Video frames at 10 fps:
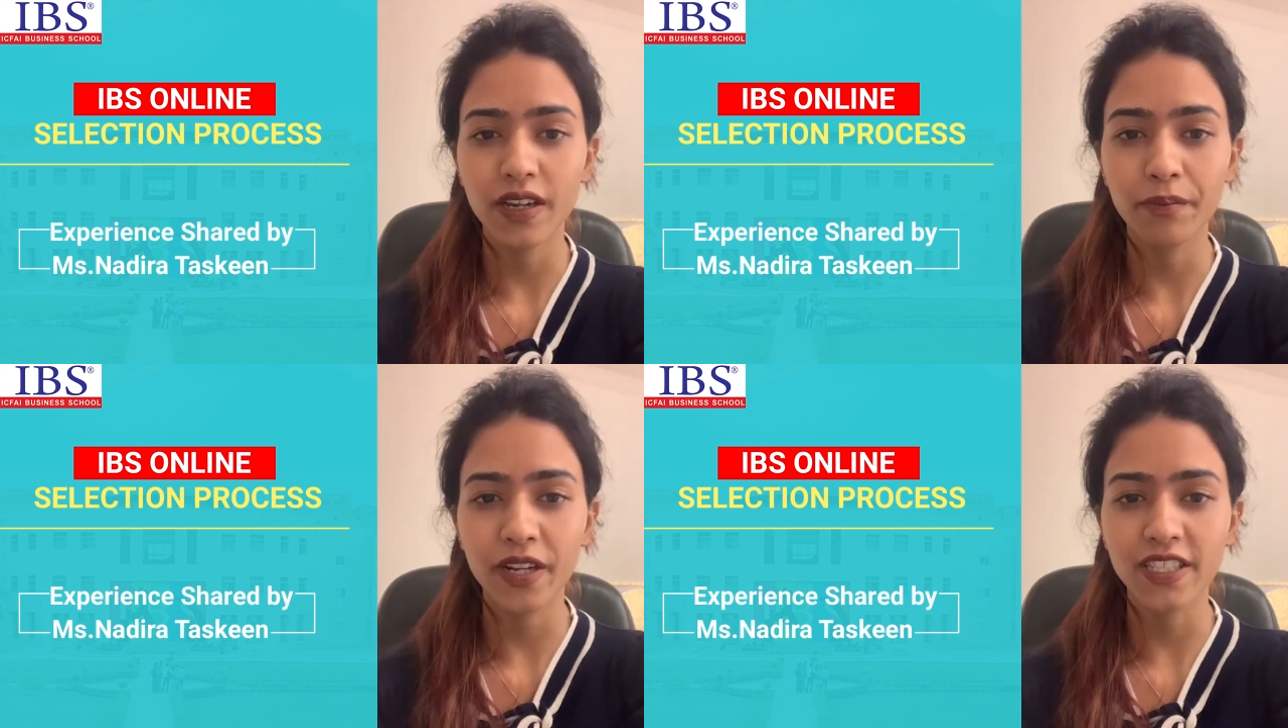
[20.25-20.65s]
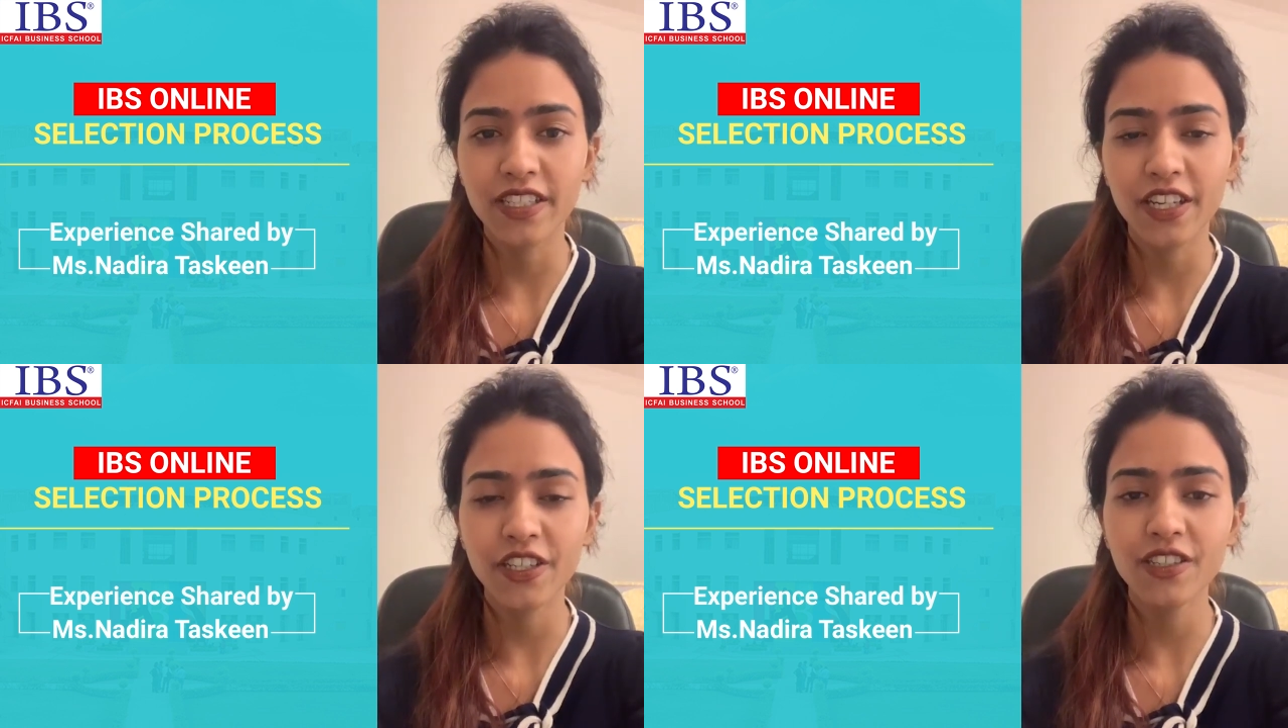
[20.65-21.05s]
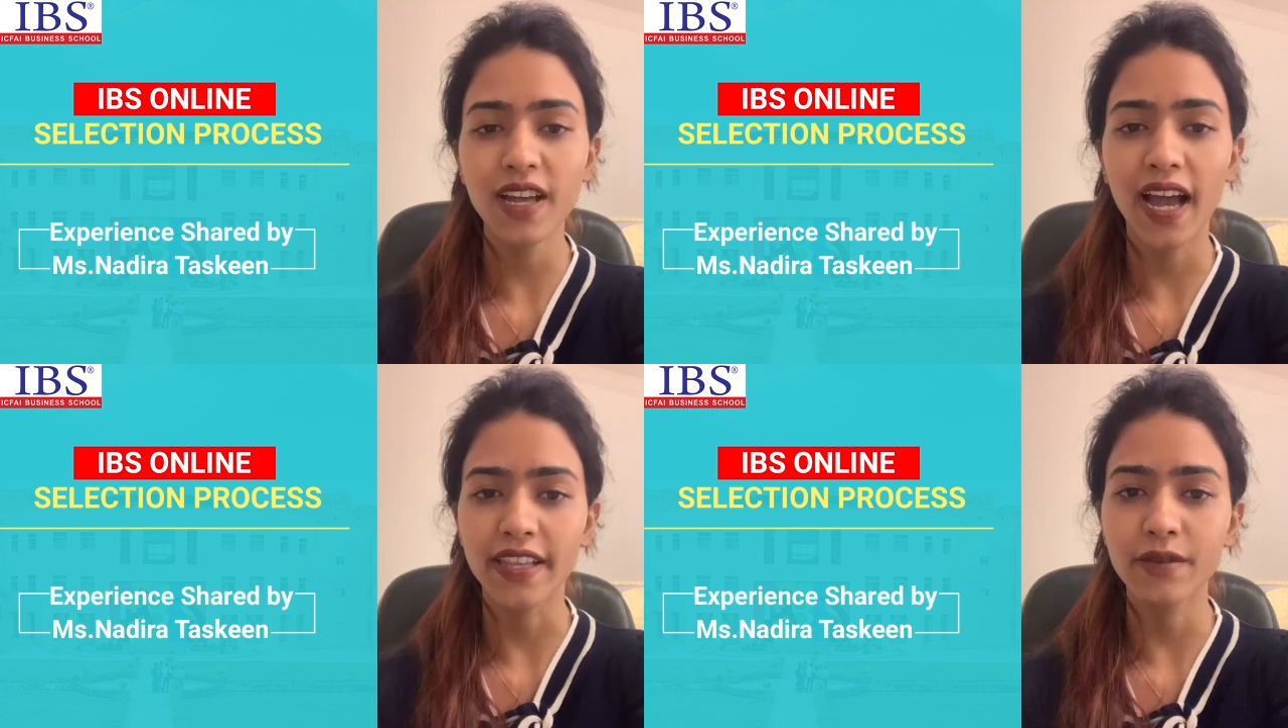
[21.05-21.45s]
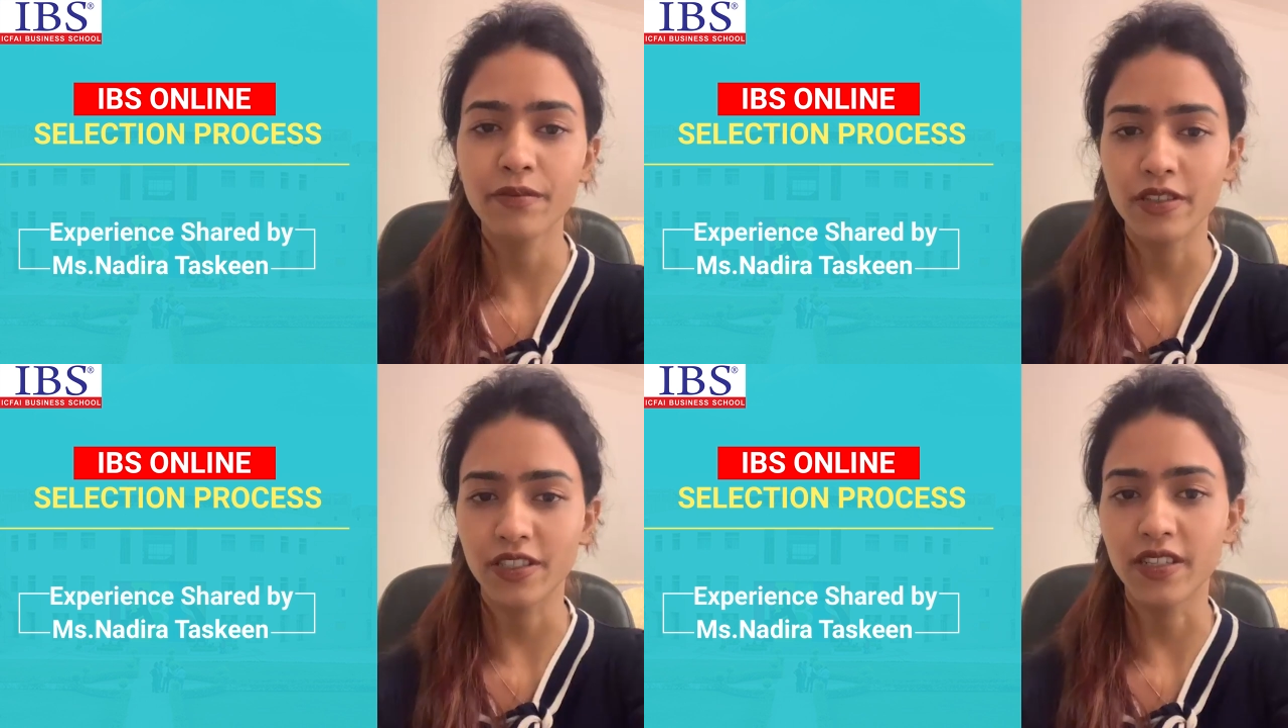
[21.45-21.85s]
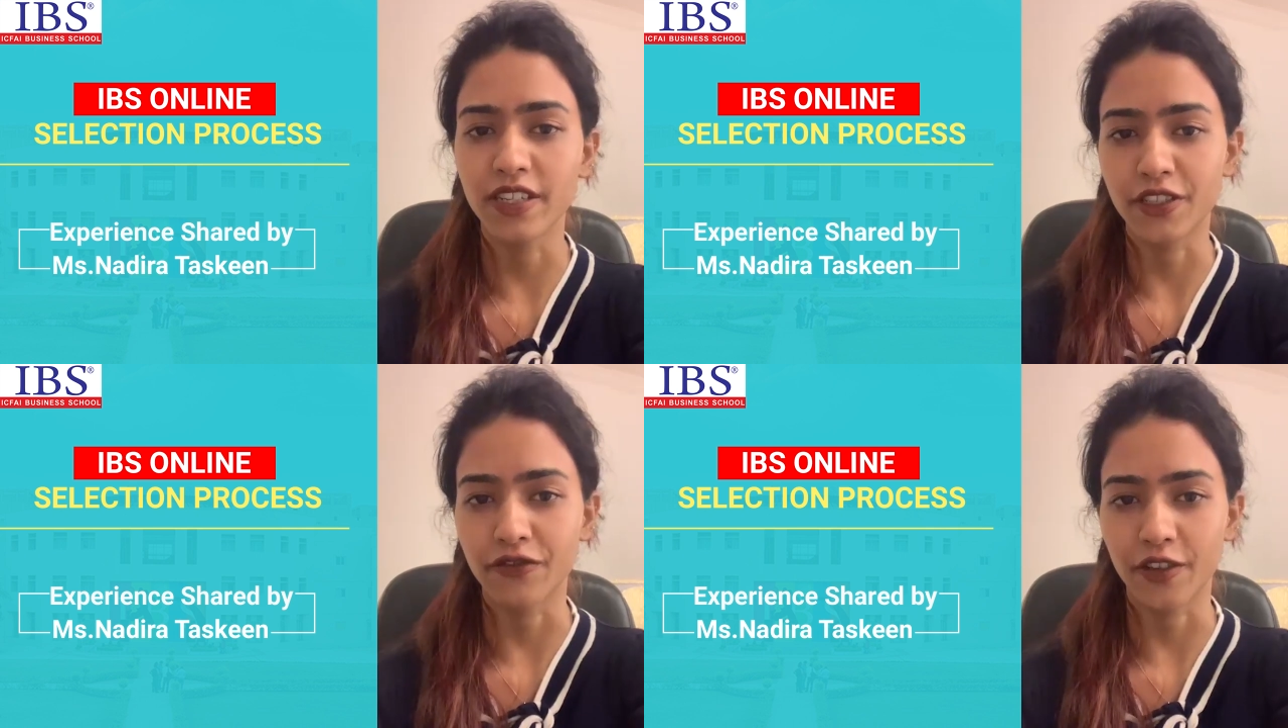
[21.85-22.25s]
presentation and the personal
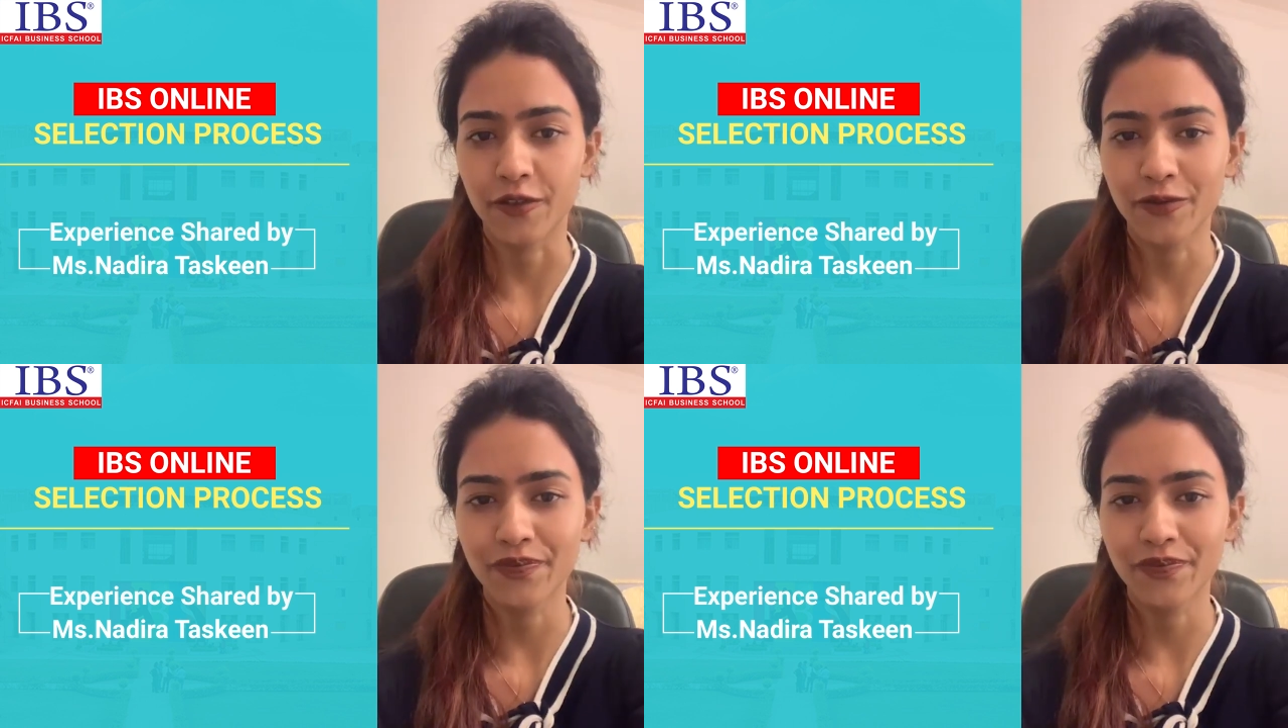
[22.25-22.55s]
interview.